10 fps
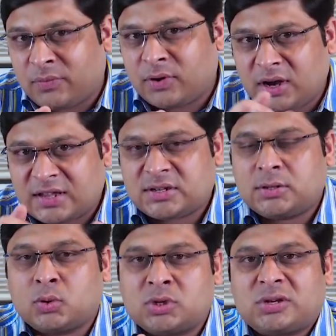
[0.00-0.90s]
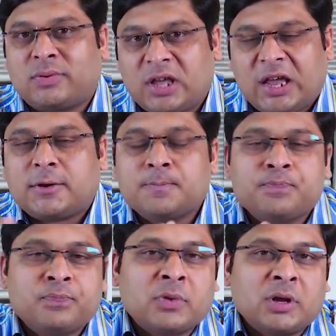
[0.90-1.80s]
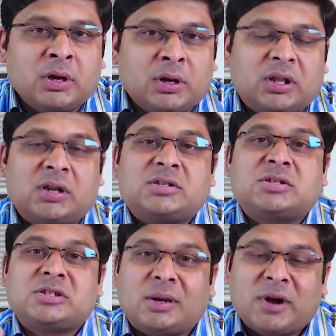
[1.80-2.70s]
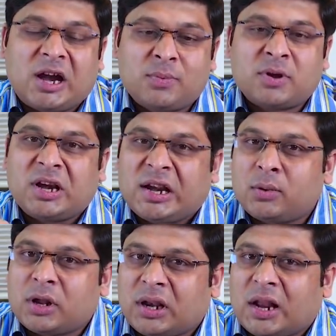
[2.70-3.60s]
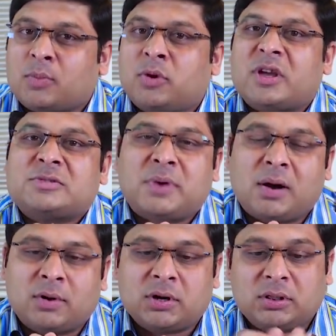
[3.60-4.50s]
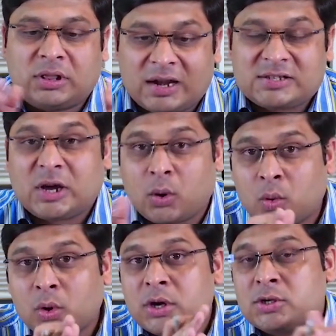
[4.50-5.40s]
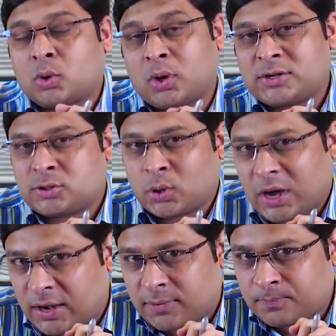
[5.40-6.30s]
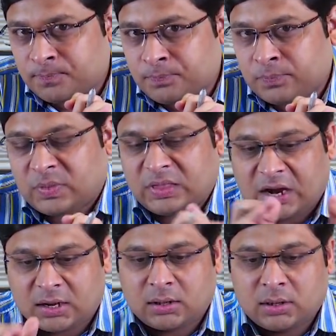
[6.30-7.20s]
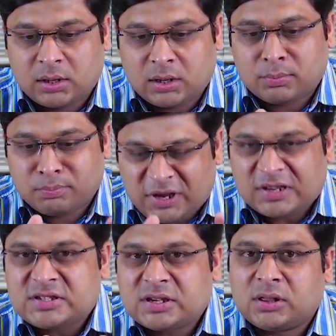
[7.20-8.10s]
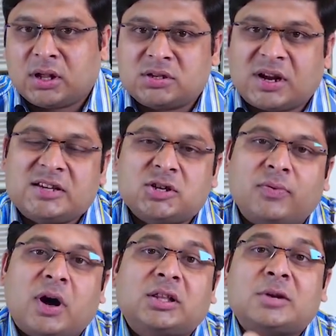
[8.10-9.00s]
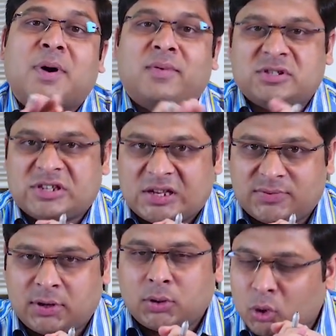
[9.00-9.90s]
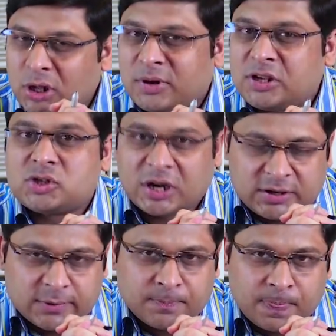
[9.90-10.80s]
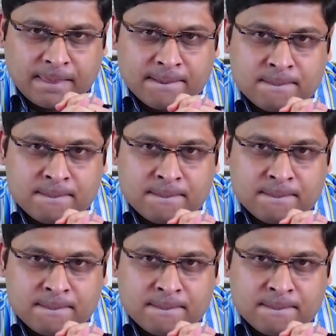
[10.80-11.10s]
that we witnessed in 2007-8, there is some kind of a relative decline of US power. That is how scholars look at it. That means there is rise of other powers as well, notably China,